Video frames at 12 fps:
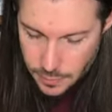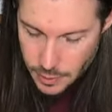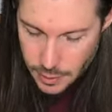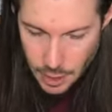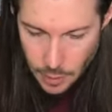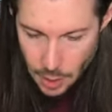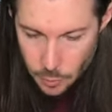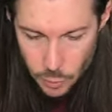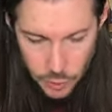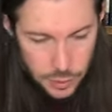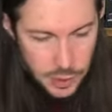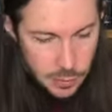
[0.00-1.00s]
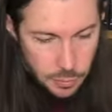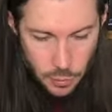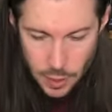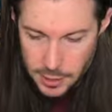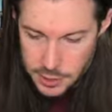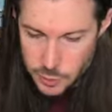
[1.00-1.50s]
I'm really
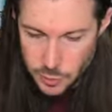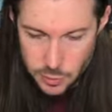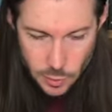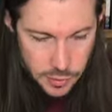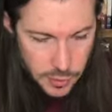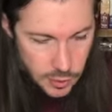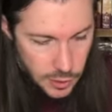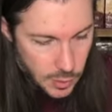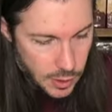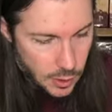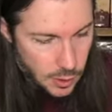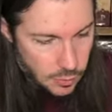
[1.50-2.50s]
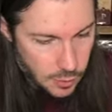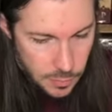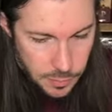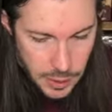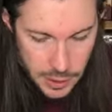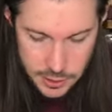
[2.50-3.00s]
impressed with what they're doing over at
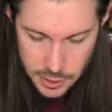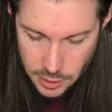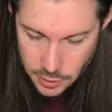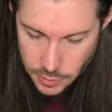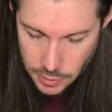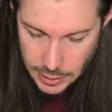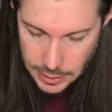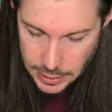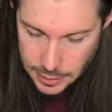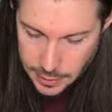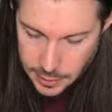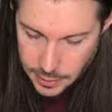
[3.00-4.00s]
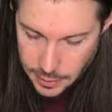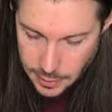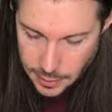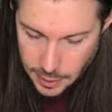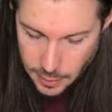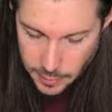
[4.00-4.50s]
Paizo
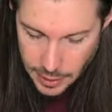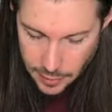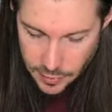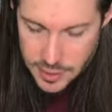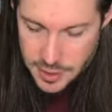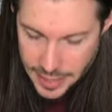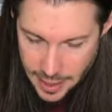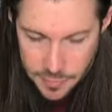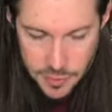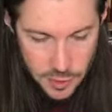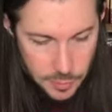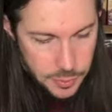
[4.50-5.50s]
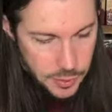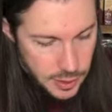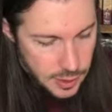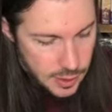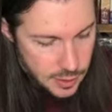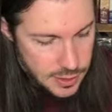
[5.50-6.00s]
um, and the depth they're putting
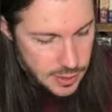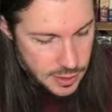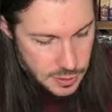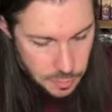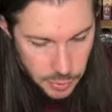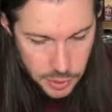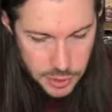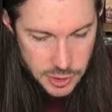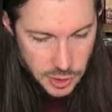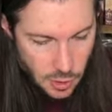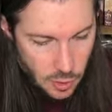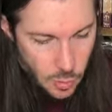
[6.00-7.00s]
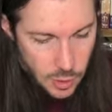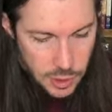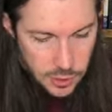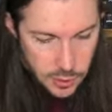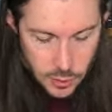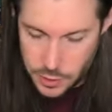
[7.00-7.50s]
into these books and the artwork and
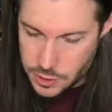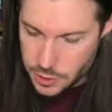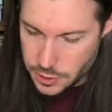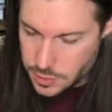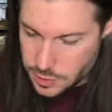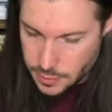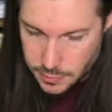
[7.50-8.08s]
the creatures.